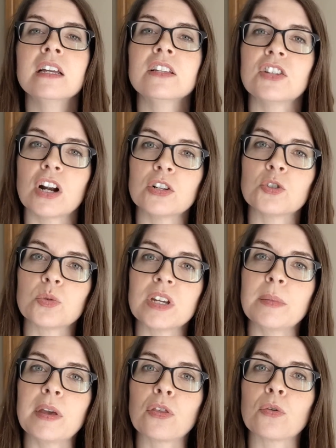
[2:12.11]
Start
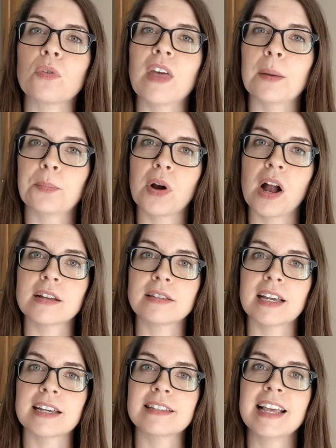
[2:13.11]
dreaming through that
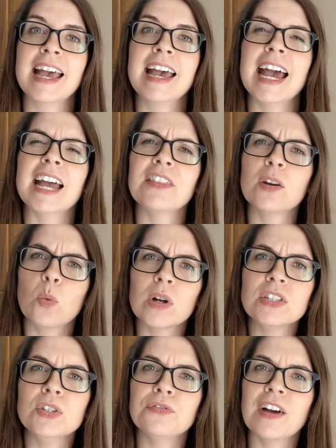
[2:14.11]
process, and then
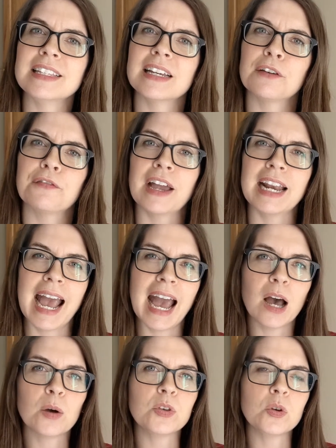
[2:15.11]
once you've identified
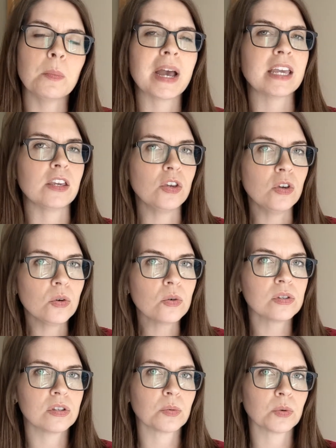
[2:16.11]
how you might
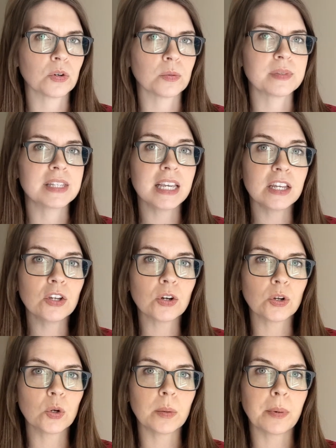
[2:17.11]
use the rooms in
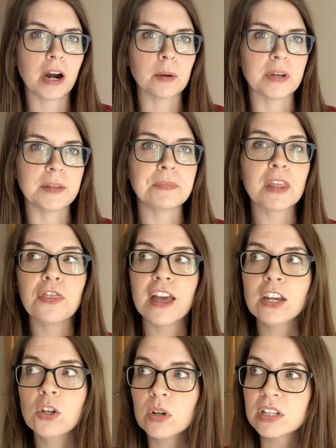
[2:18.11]
your new apartment,
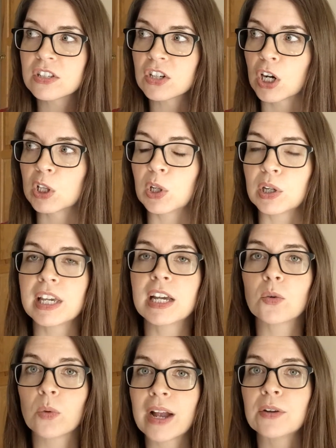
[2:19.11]
then you can start
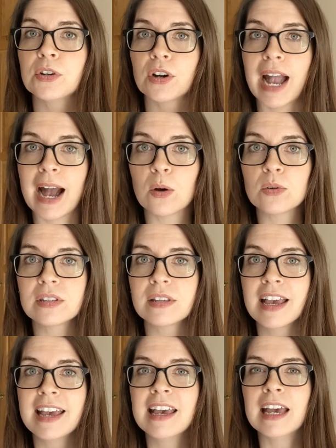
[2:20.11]
looking around your house
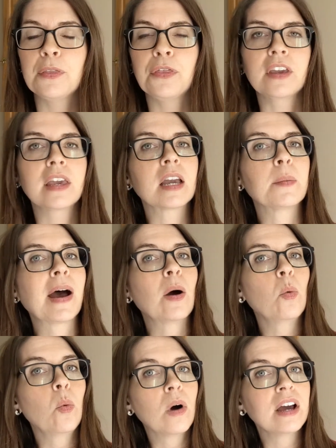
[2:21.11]
and thinking
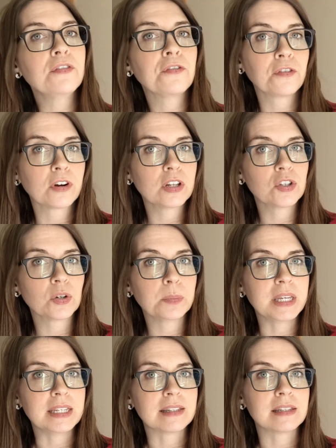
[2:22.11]
about what furniture
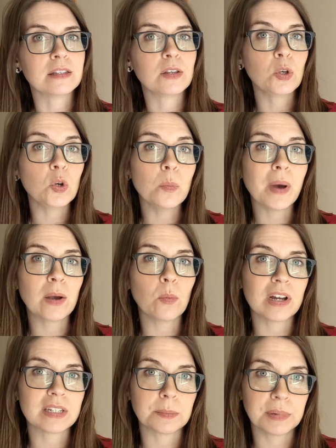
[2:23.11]
pieces you might
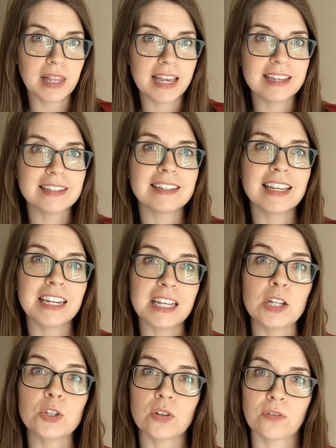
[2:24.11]
want to place in
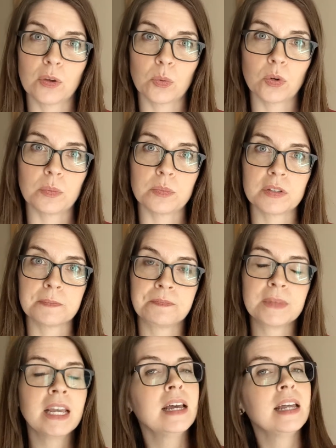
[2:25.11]
each of the rooms.
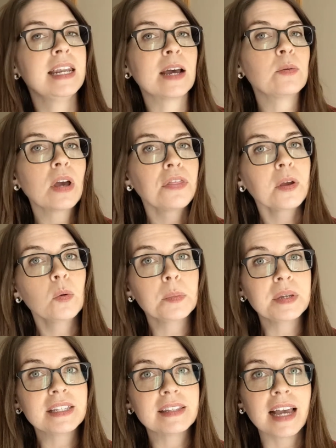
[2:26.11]
Now, nothing will
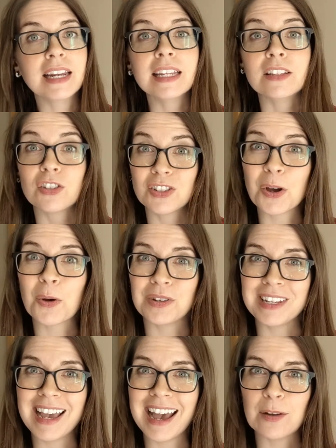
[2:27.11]
be set in
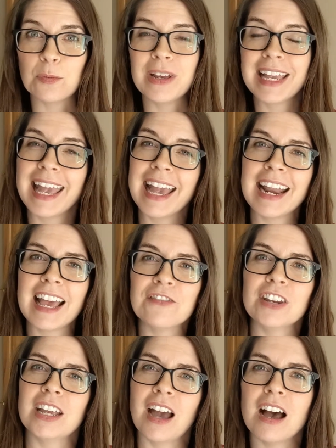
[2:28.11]
stone yet. We can't
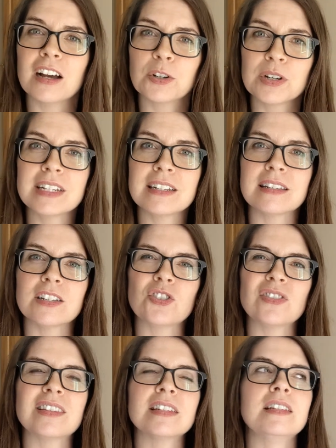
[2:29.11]
have any concrete
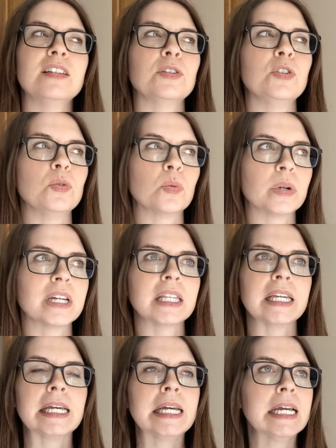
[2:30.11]
decisions until you
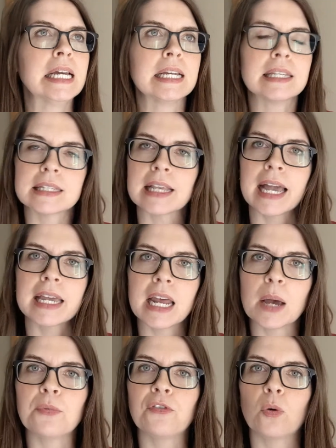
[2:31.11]
really sign
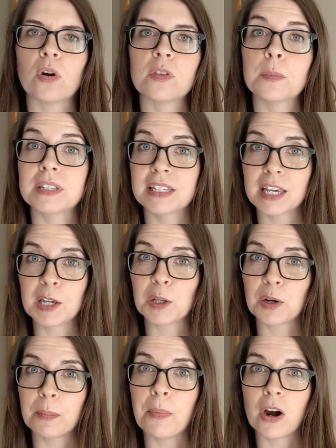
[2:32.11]
up for the
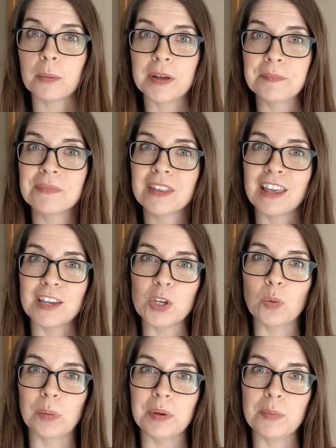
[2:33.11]
particular apartment that
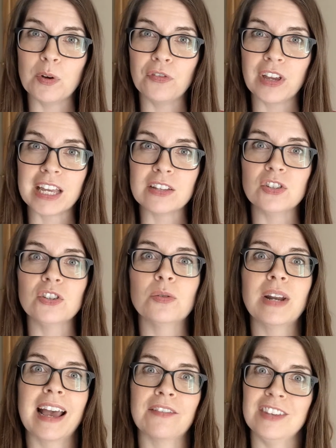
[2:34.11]
you will be moving
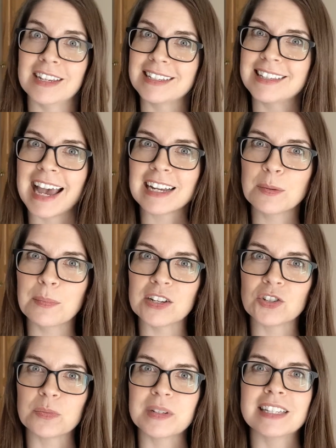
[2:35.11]
into and have the exact
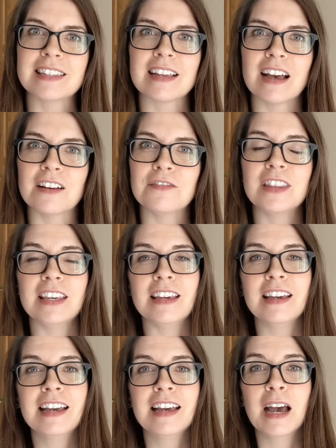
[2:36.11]
measurements of
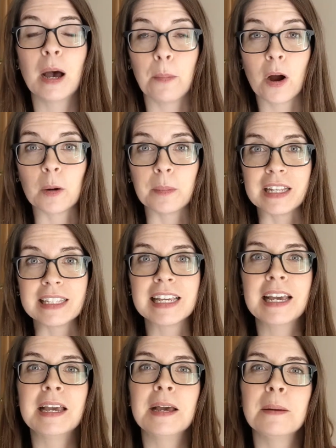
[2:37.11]
the apartment.
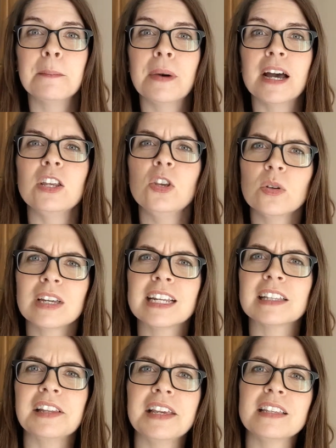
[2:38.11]
But you can
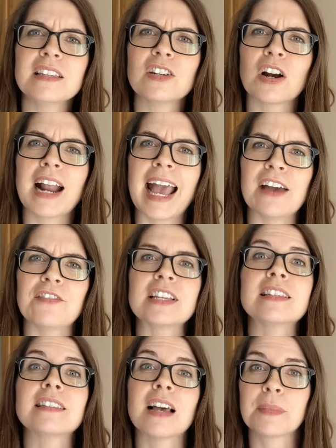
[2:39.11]
at least start having
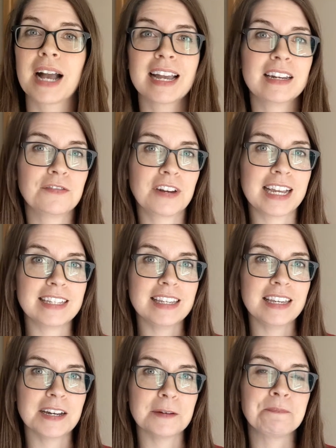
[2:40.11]
some kind of an
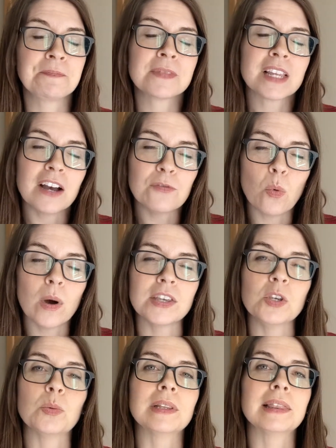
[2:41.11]
idea of
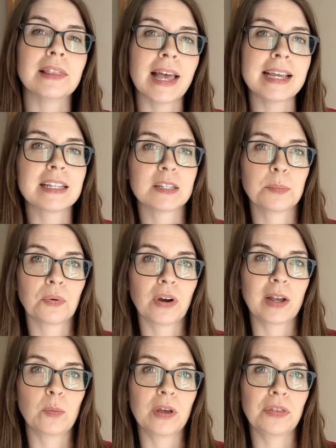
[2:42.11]
what you would like to
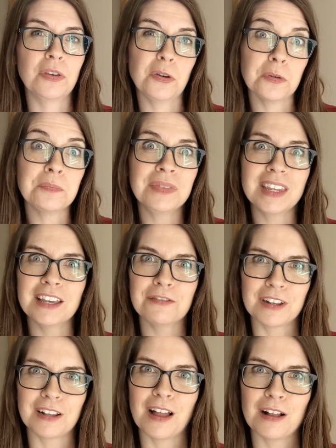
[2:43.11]
bring with you
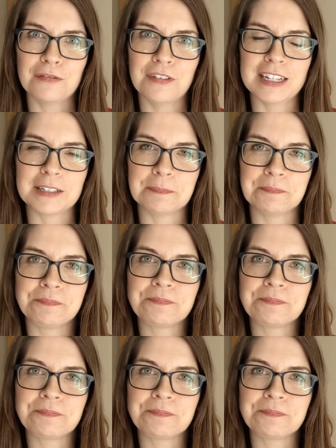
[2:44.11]
if it'll all fit.